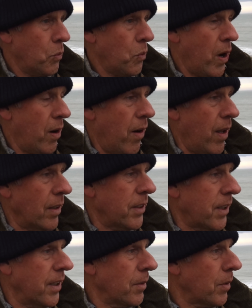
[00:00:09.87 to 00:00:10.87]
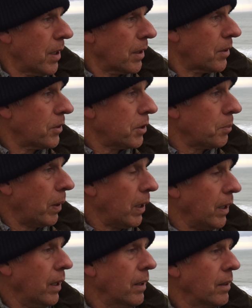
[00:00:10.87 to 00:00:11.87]
Where else in the world could you
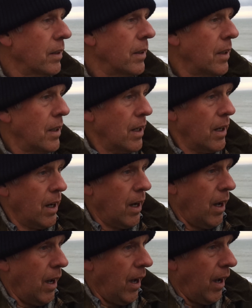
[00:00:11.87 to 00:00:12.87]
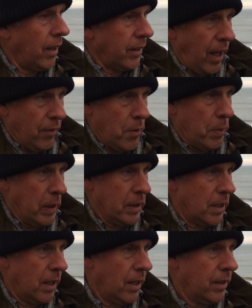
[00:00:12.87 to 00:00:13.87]
be and have a beach
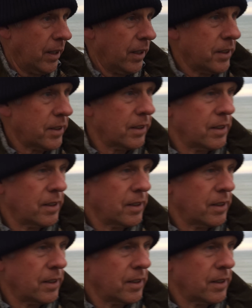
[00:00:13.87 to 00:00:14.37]
like this?